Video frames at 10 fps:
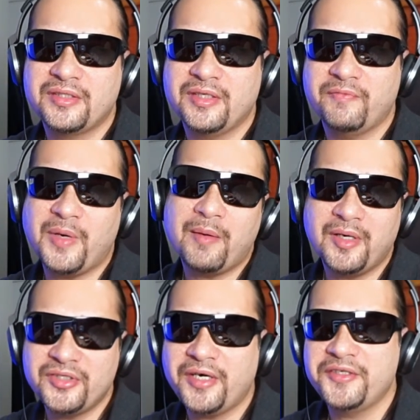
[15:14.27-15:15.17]
Bob
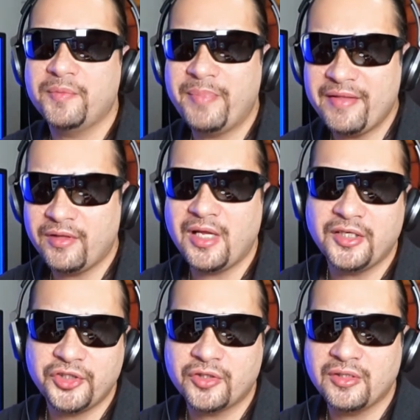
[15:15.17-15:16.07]
Lazar is a
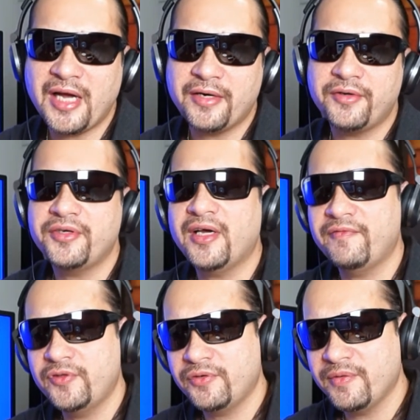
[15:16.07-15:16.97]
pathological liar, you have
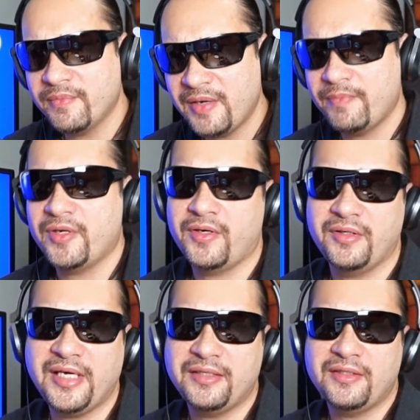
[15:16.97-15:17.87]
to remember
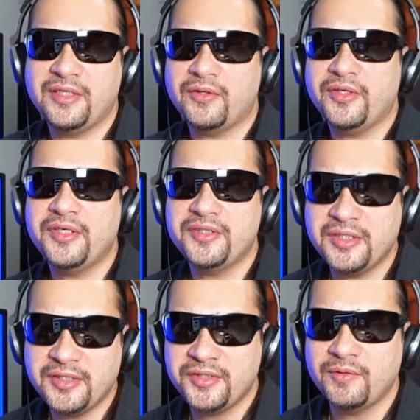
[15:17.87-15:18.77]
that he's
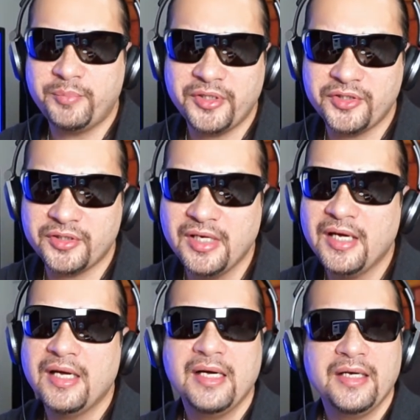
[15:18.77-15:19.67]
innocent person.
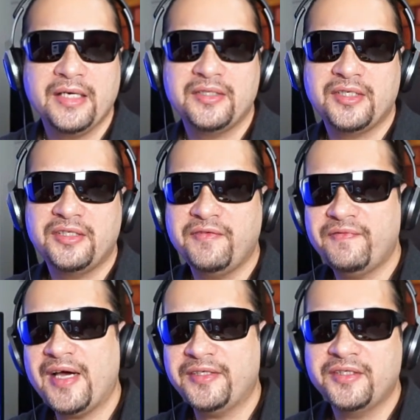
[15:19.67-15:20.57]
It's a
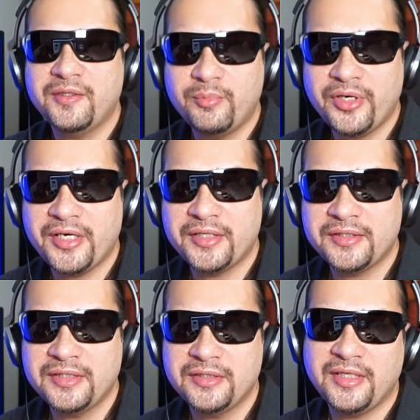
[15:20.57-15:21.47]
defect in the
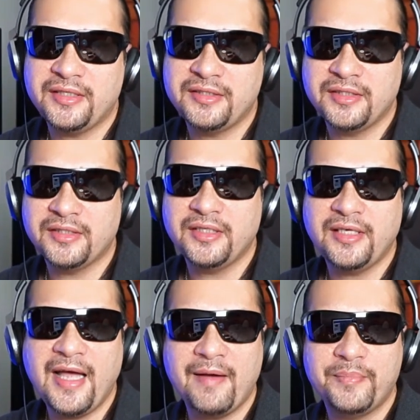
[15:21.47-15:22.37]
brain that
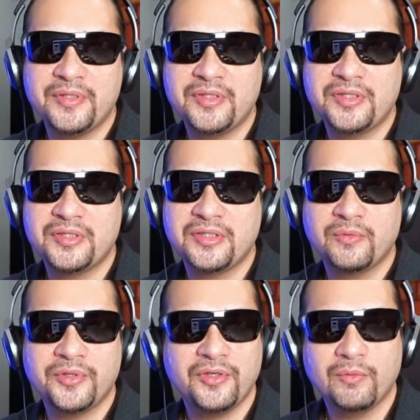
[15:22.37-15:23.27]
happens
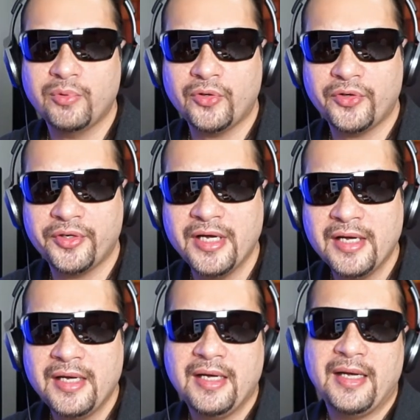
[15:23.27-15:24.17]
when you're born,
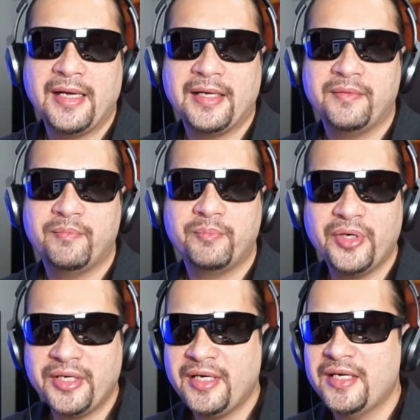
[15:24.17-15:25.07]
and
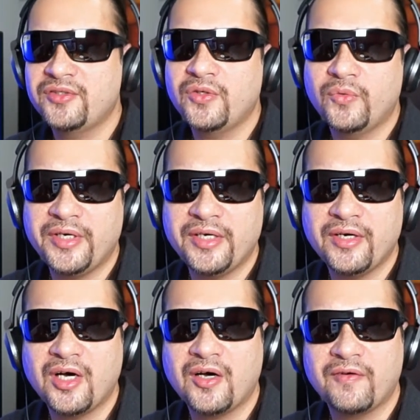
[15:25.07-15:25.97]
brain has no way
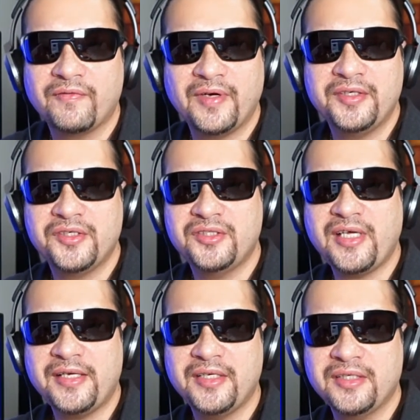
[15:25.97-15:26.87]
of
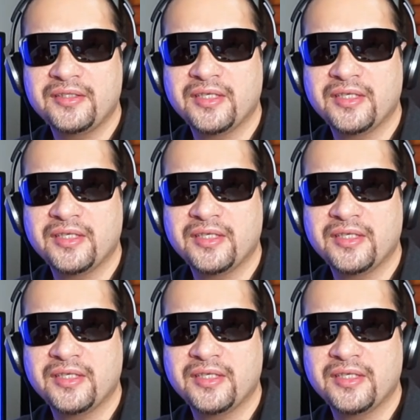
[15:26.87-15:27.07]
understanding